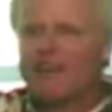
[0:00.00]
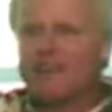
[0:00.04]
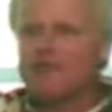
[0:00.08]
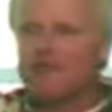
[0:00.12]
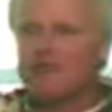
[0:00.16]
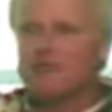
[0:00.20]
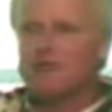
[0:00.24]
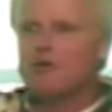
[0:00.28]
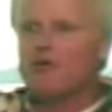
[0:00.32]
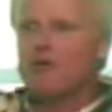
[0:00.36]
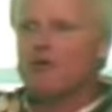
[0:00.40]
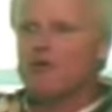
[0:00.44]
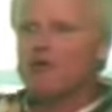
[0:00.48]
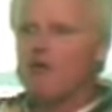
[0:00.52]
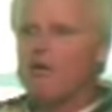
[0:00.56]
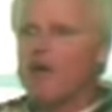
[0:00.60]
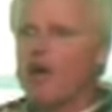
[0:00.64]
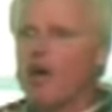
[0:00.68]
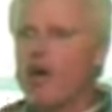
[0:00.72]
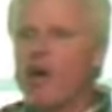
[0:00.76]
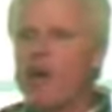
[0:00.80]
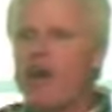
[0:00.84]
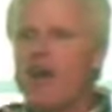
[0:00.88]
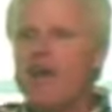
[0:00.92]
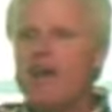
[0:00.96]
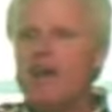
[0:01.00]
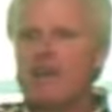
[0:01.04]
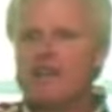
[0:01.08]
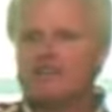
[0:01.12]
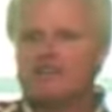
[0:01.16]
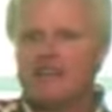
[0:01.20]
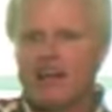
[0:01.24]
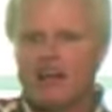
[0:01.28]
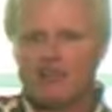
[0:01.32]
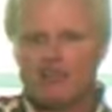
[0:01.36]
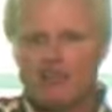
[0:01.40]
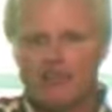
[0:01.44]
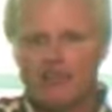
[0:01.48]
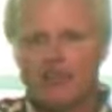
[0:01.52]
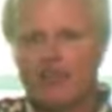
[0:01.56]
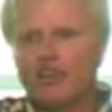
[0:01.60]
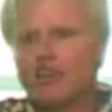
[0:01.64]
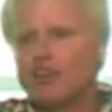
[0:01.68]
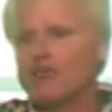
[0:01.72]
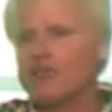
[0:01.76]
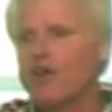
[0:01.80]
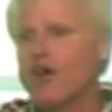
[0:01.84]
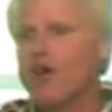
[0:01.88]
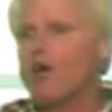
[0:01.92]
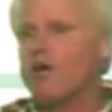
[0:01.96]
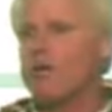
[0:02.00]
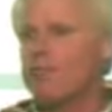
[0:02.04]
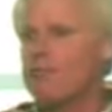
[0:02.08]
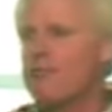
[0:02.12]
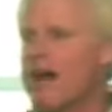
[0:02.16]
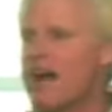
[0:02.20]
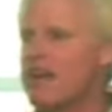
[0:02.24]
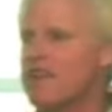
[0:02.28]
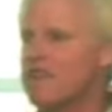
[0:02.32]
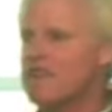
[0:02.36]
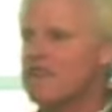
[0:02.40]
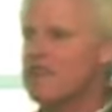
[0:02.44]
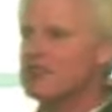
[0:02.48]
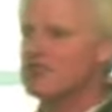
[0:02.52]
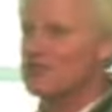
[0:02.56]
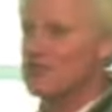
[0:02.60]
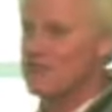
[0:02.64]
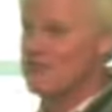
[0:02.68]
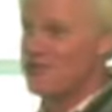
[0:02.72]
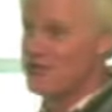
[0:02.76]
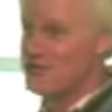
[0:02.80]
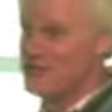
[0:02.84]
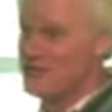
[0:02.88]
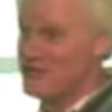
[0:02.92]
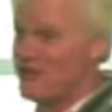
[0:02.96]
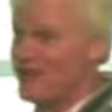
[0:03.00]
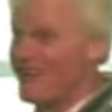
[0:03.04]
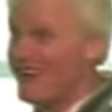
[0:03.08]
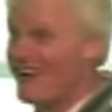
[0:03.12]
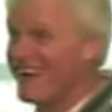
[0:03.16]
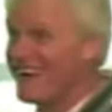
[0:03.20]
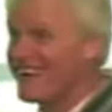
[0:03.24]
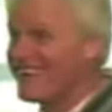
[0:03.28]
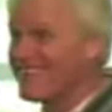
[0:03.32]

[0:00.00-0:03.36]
it from who you are is how you're going to grow and manifest and mature.